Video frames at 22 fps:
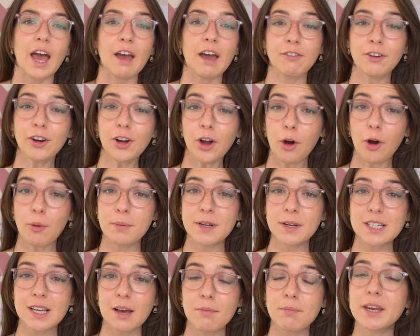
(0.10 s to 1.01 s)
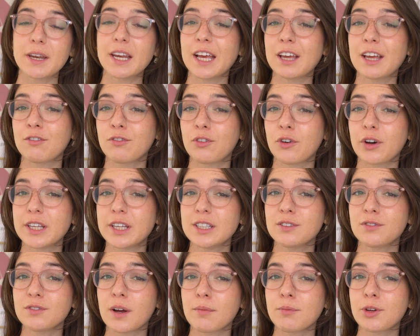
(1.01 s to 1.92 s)
Ever opened up an
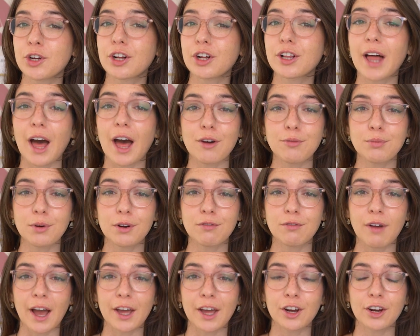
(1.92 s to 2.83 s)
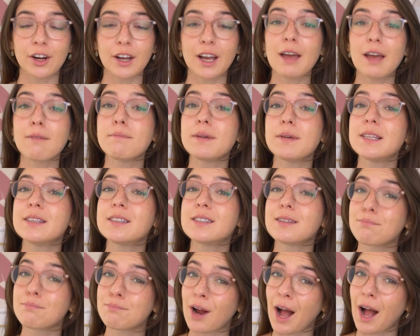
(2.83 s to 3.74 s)
invoice from your cloud provider and been
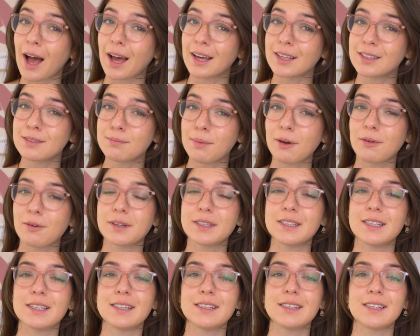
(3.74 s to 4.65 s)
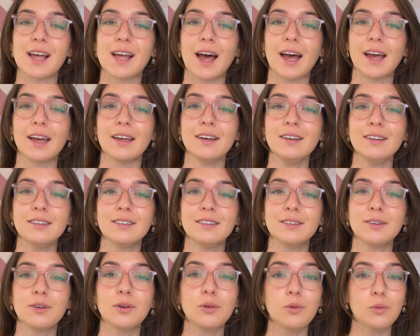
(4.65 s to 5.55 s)
surprised by what's inside?
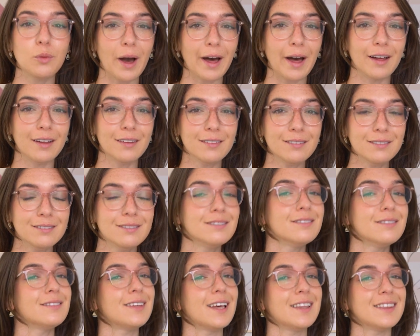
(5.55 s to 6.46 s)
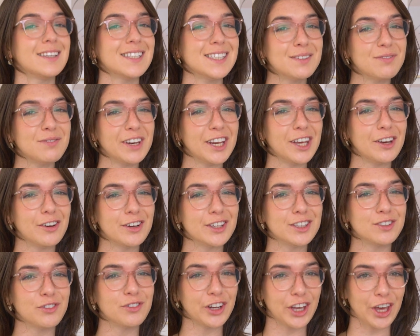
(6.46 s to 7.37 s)
Well, then this video
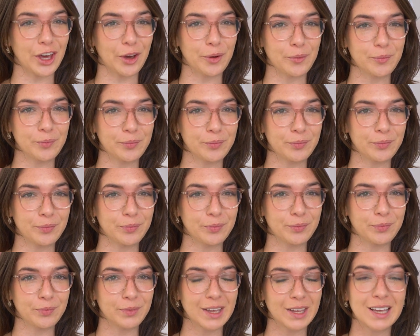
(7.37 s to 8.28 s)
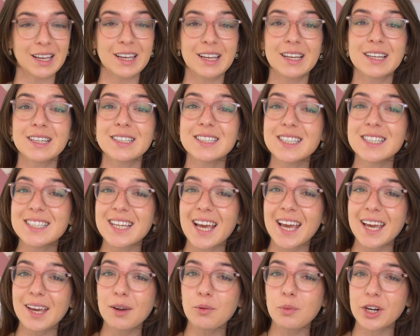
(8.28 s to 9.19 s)
is for you.
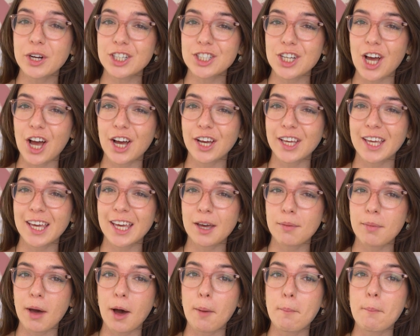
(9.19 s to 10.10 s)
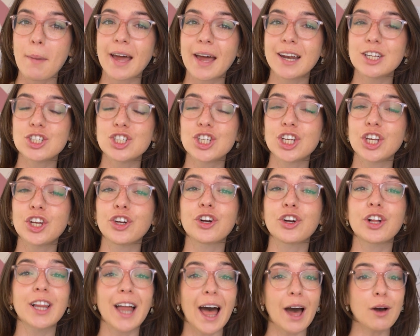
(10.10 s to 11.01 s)
Today, we're talking about managing
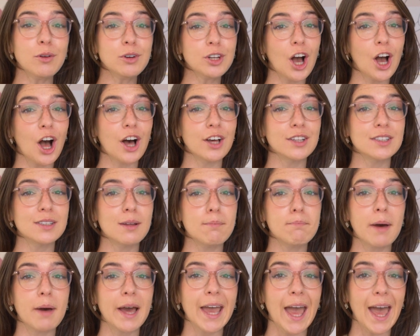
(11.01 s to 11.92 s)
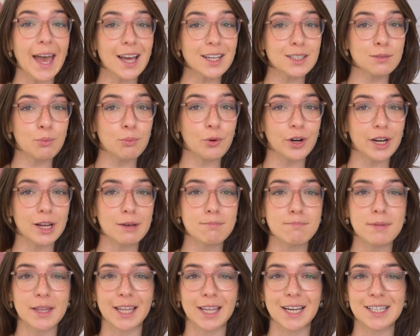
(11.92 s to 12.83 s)
your cloud costs by
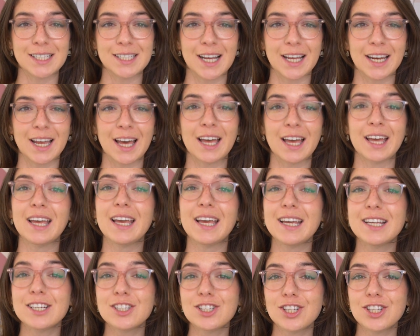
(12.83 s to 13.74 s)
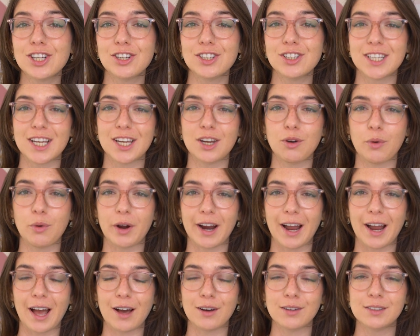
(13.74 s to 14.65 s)
exporting billing data into your data
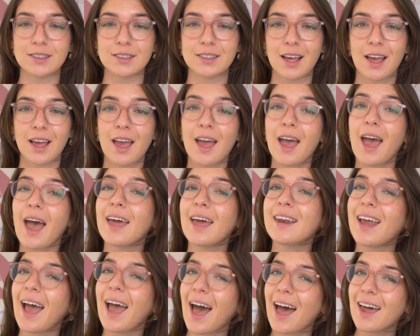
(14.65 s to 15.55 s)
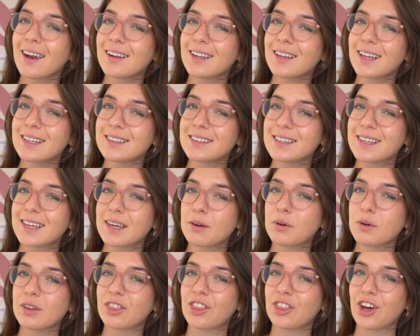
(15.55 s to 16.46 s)
warehouse and analyzing it
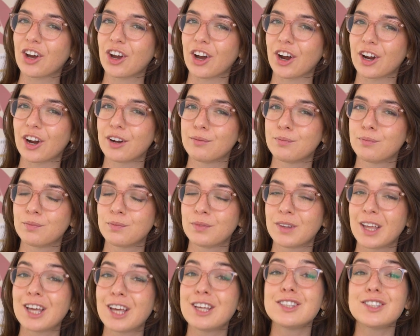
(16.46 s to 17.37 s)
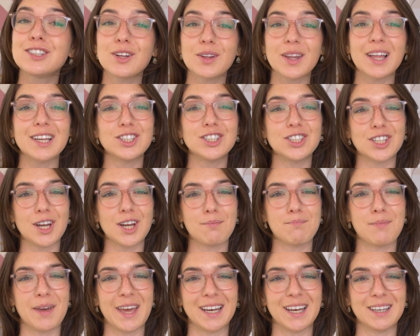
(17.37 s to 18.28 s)
with Looker. So let's
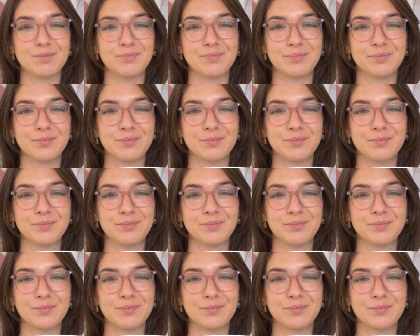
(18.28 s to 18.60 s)
jump in.